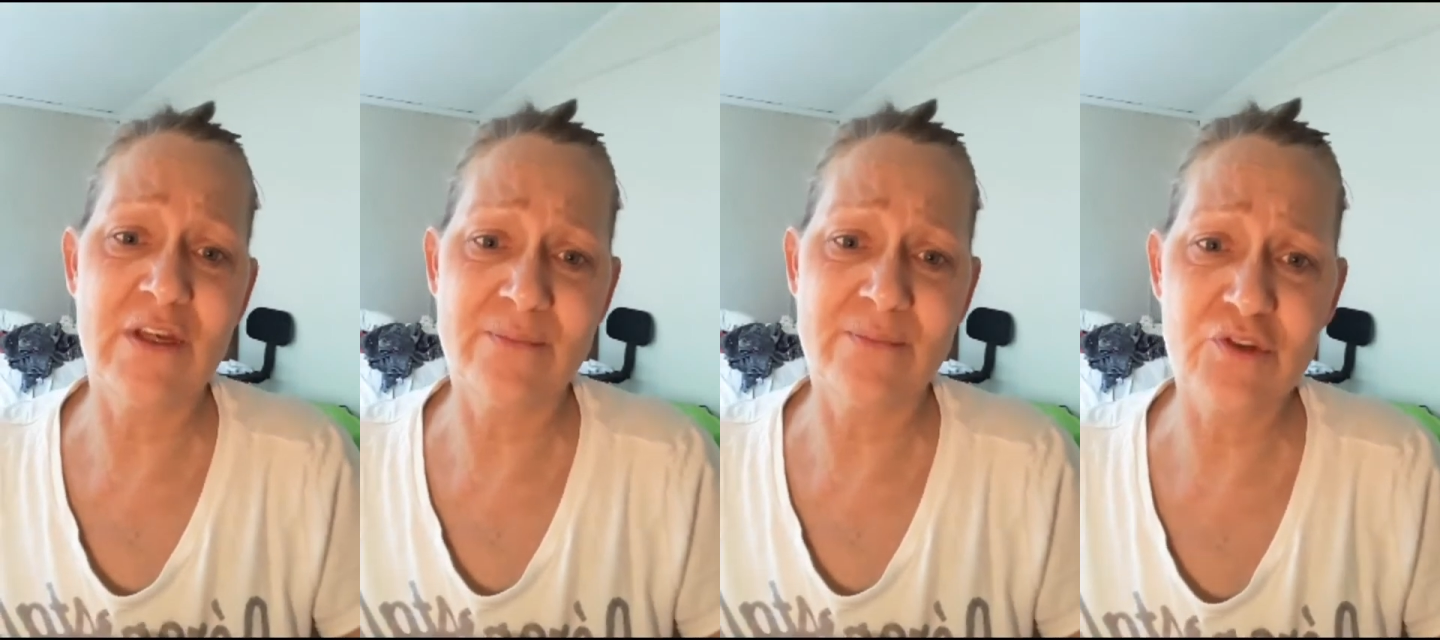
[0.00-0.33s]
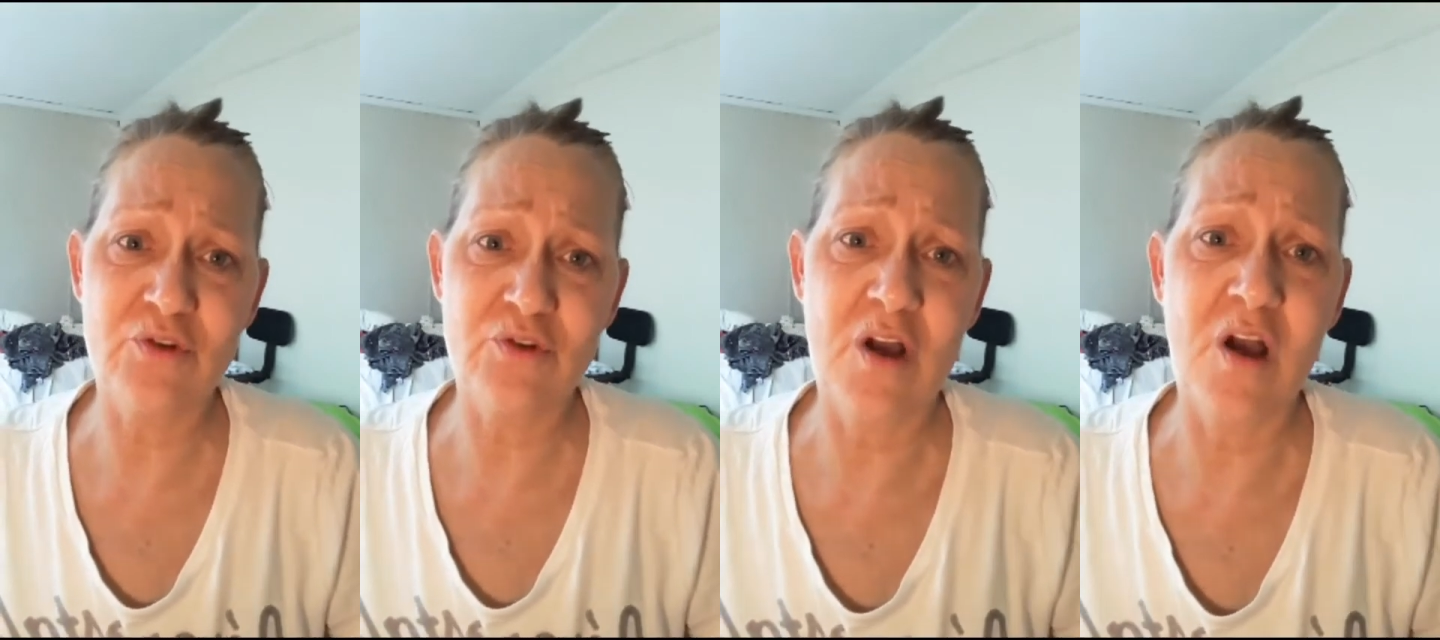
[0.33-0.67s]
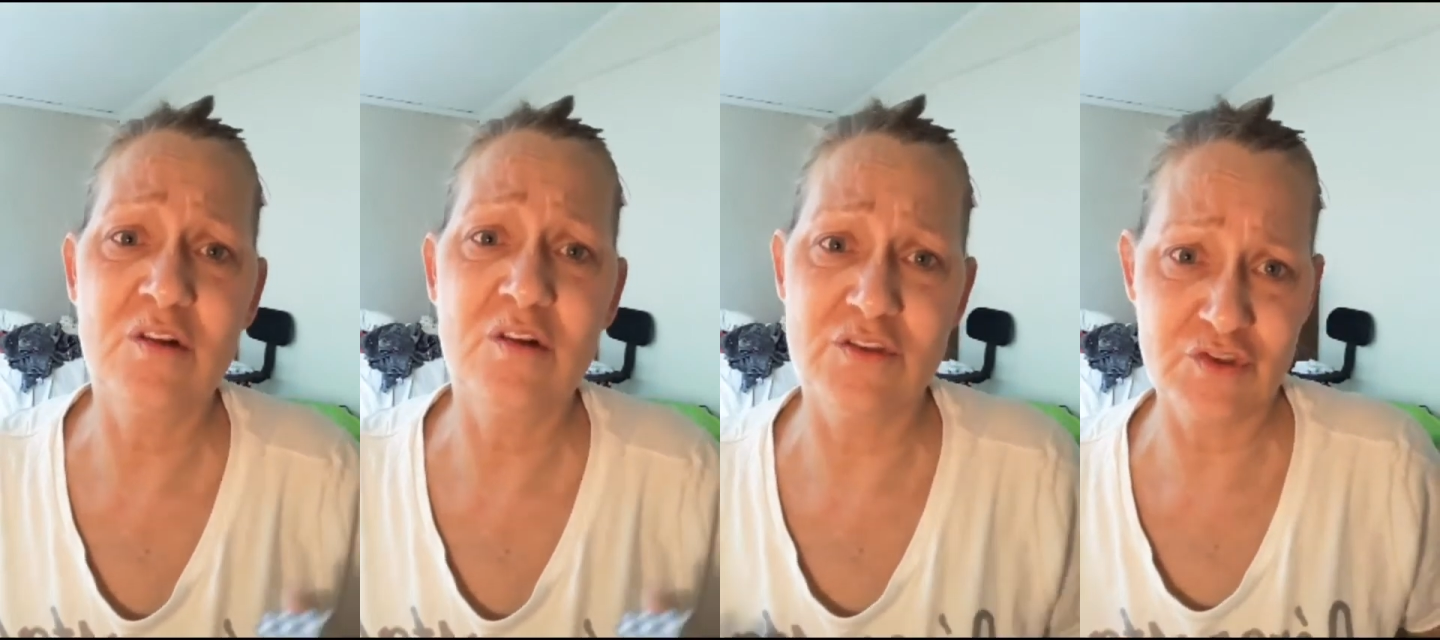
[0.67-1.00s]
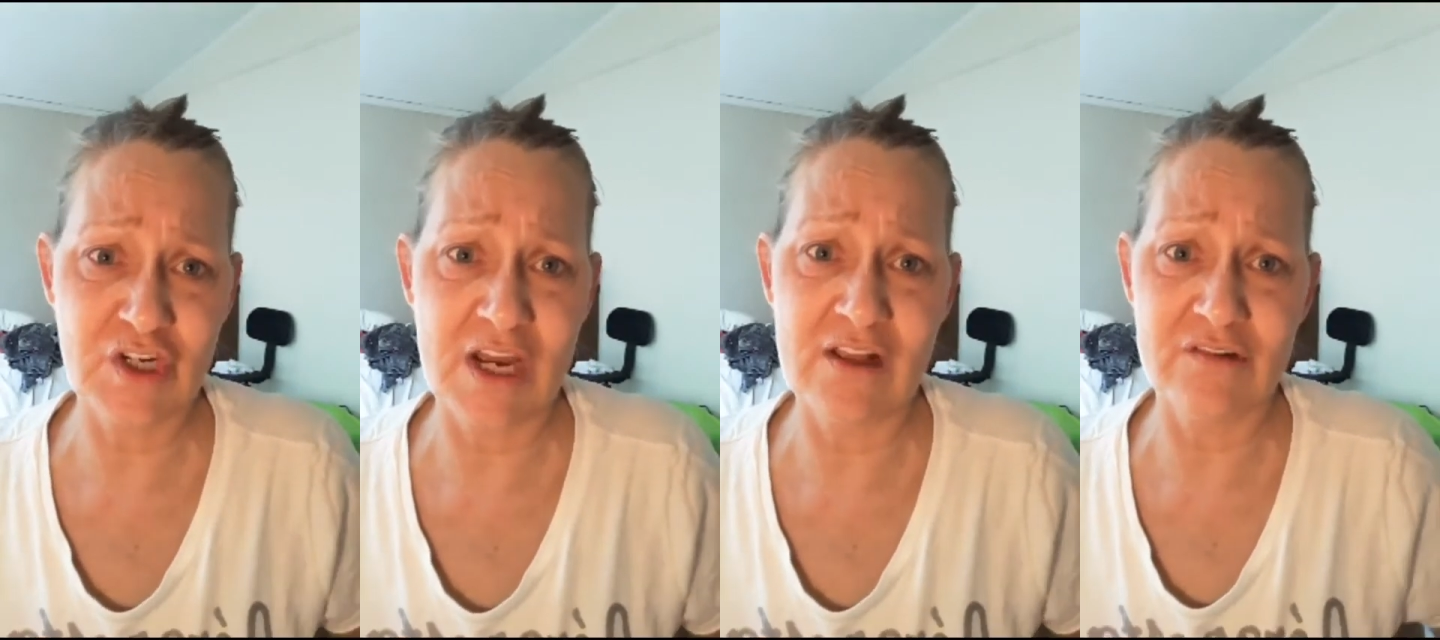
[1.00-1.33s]
I'm sure Conklin will
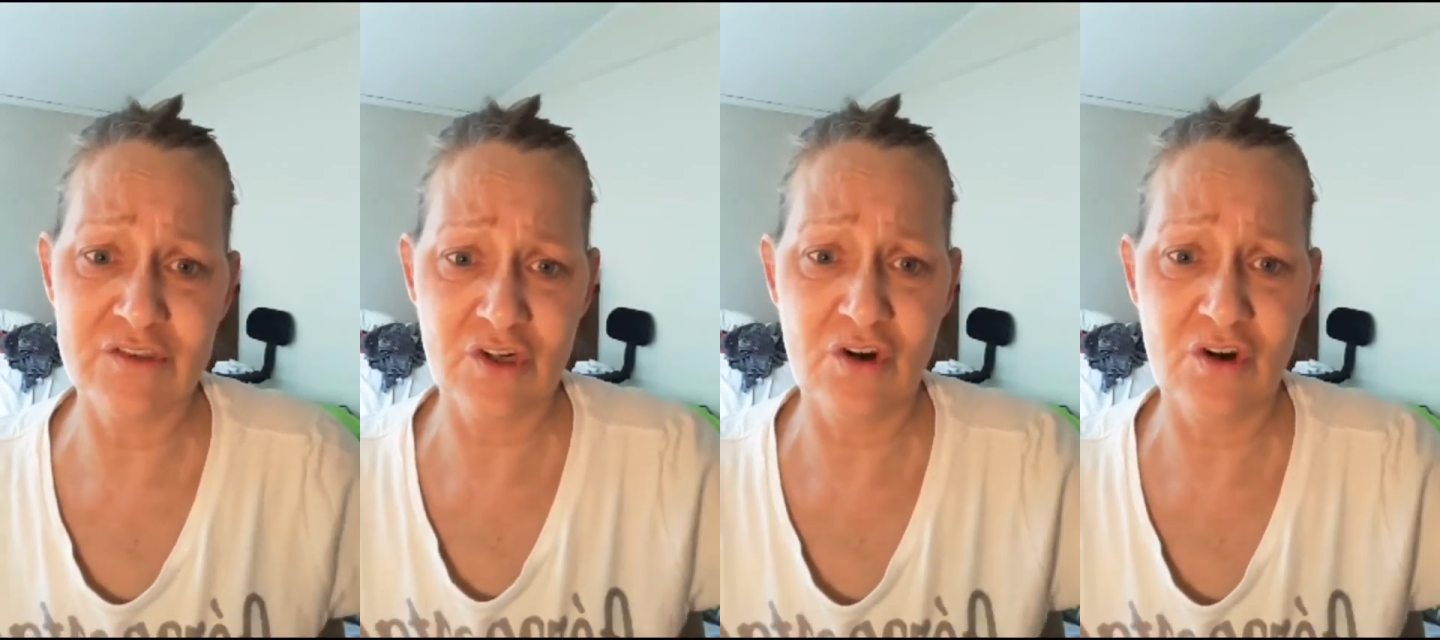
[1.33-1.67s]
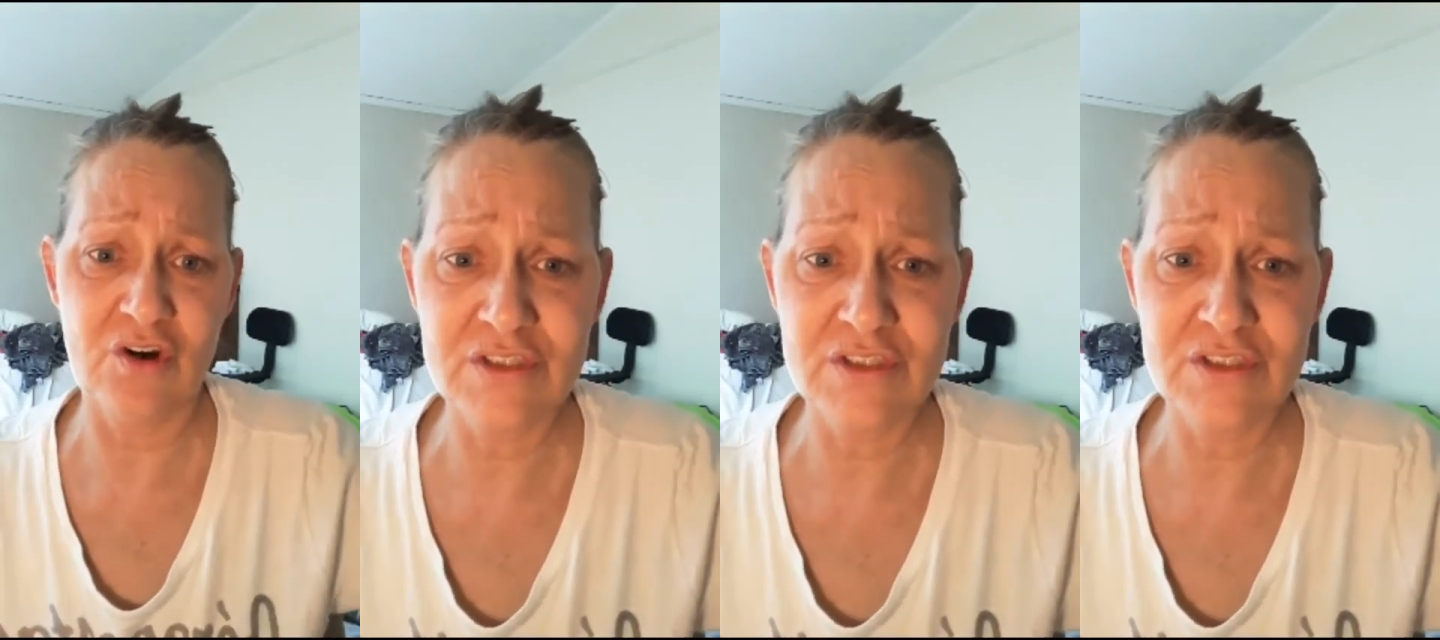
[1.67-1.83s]
challenge her.